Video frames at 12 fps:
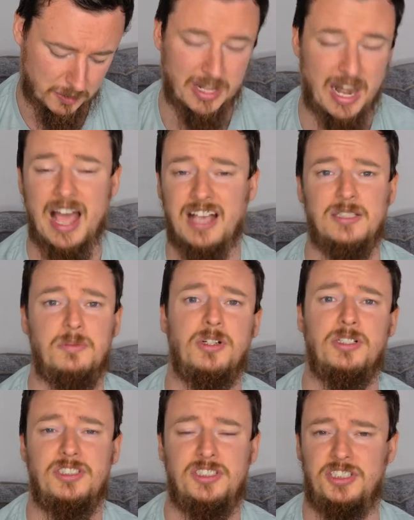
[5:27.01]
But the last
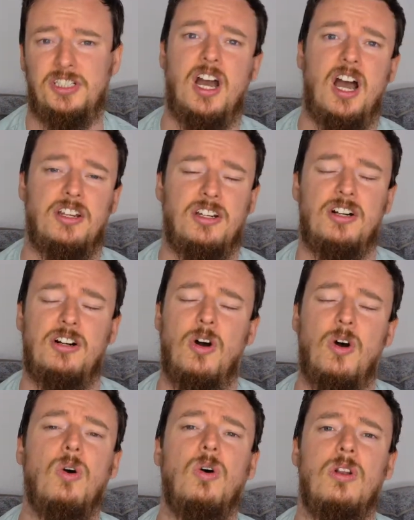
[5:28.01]
month, you got your
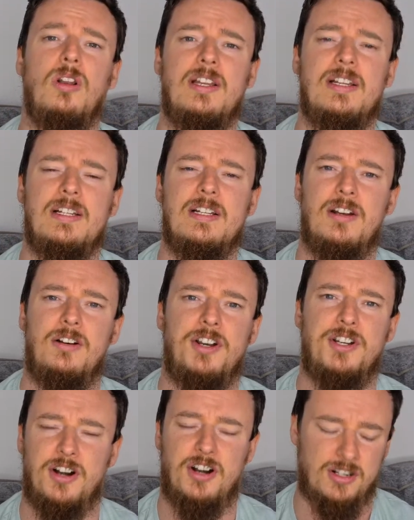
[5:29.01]
whole
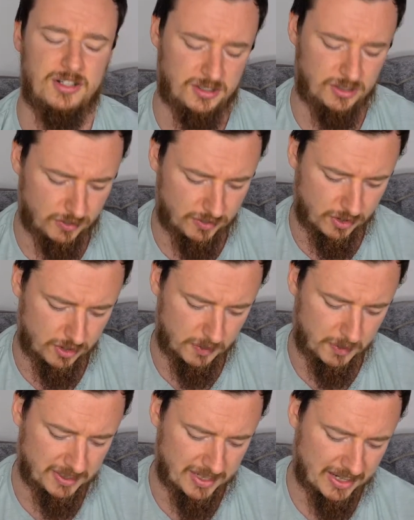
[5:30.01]
returns over
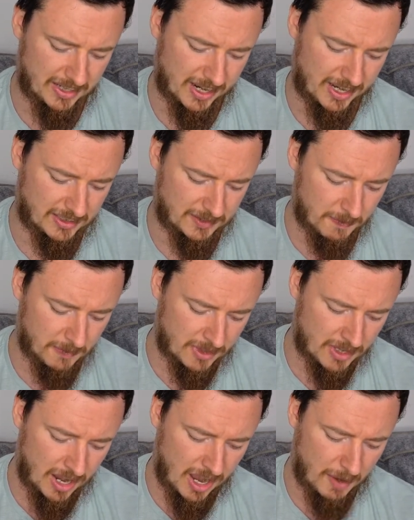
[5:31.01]
100%, guys.
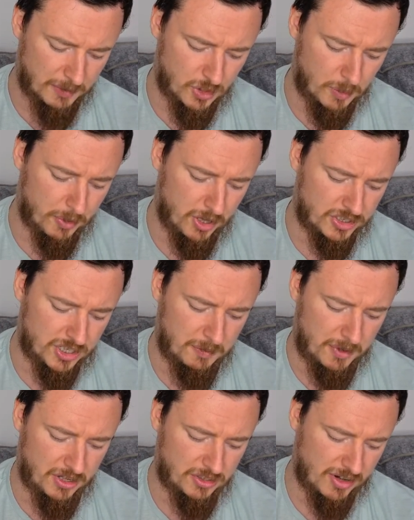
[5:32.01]
I'm so bullish
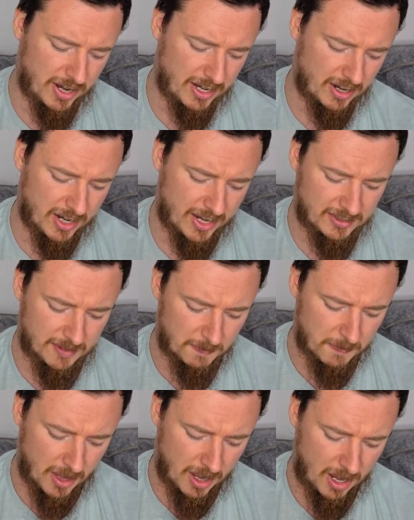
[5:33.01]
on business right now, guys.
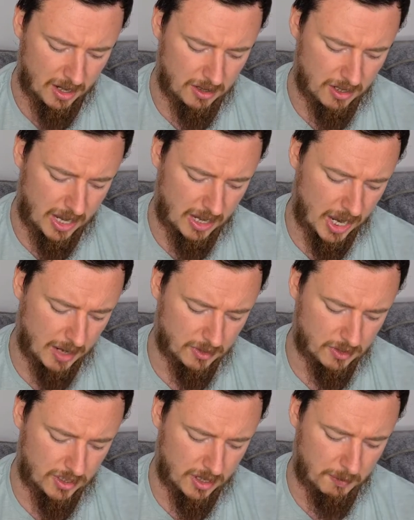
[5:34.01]

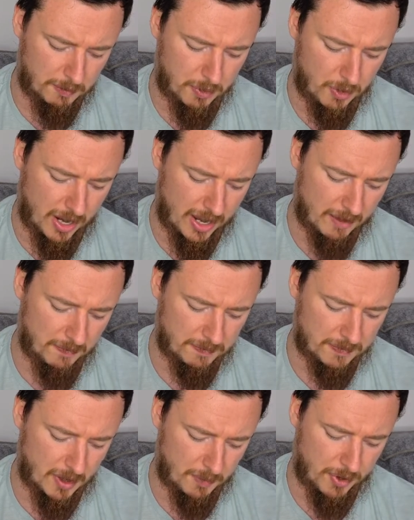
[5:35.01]
I'm going to put
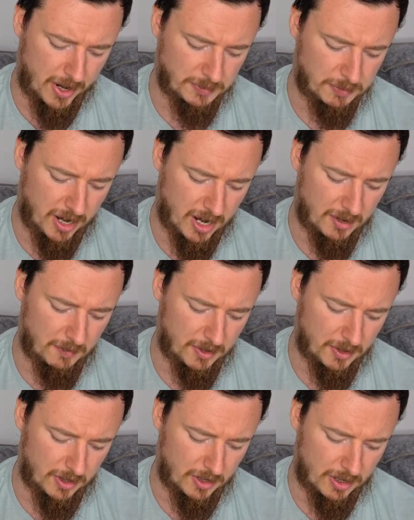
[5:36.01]
a price point on
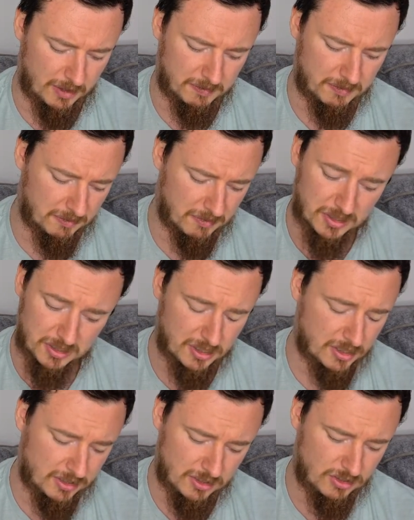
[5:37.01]
him, and
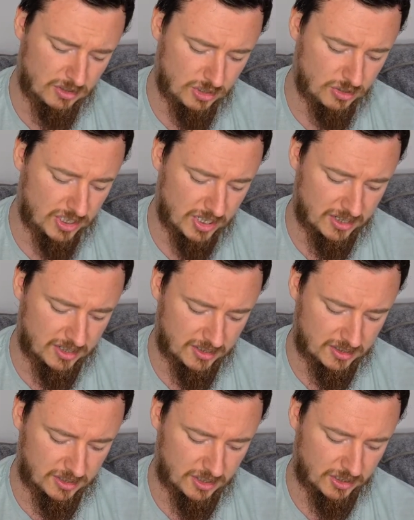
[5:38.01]
it's due
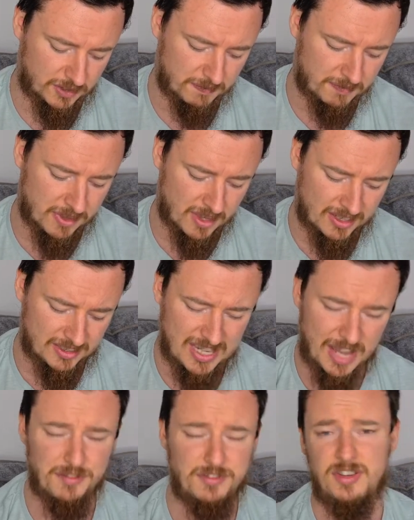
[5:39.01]
diligence done.
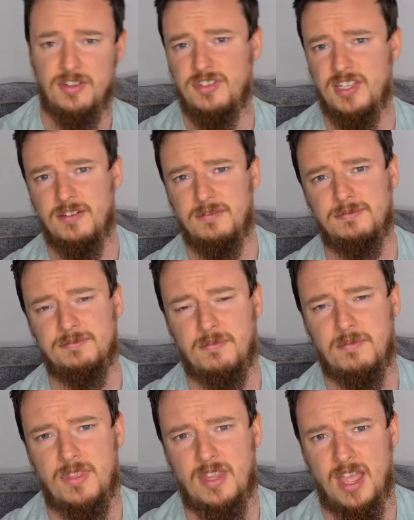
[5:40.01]
750
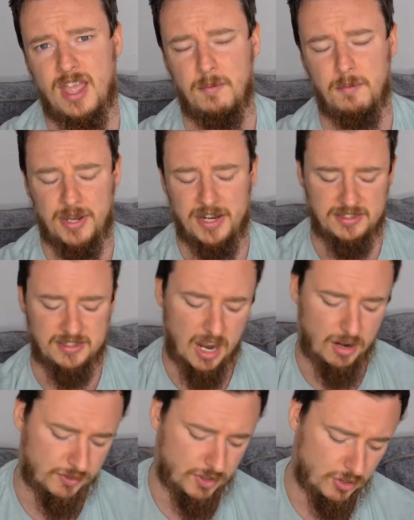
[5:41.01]
by the
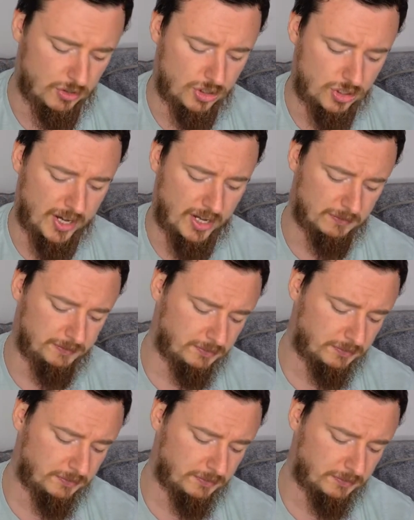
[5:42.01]
start of Q3.